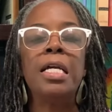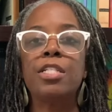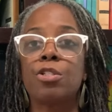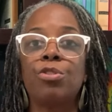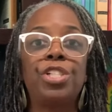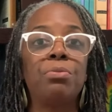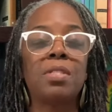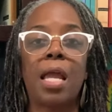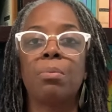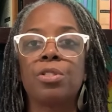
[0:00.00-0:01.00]
And so she was
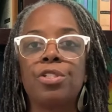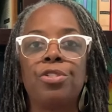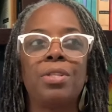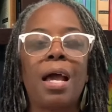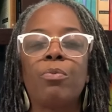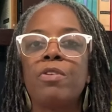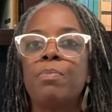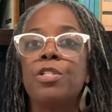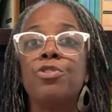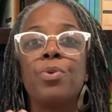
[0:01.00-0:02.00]
able to do that. We've
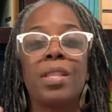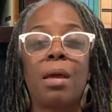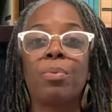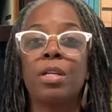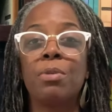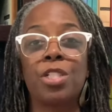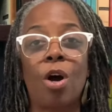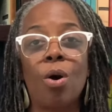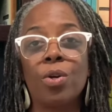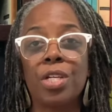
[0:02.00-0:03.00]
been doing that pretty much
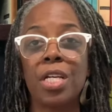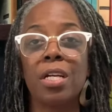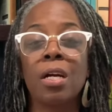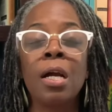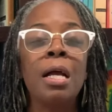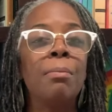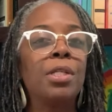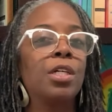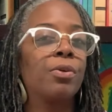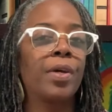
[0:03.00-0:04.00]
all year,
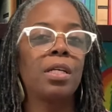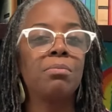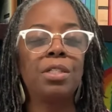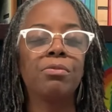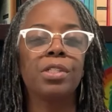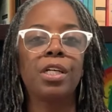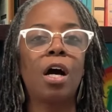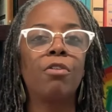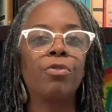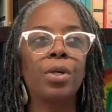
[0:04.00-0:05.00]
but the curriculum didn't really
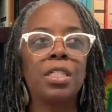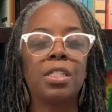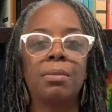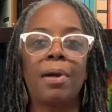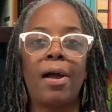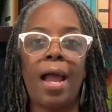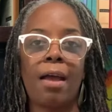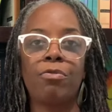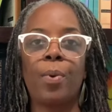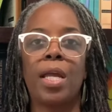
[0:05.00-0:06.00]
call for it until about
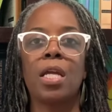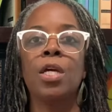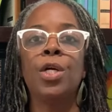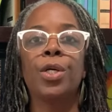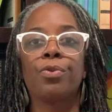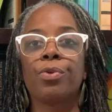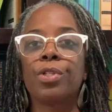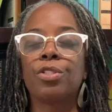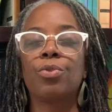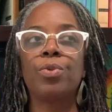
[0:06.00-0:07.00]
halfway through
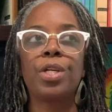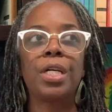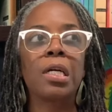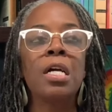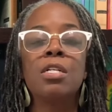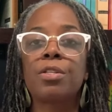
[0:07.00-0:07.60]
the school year.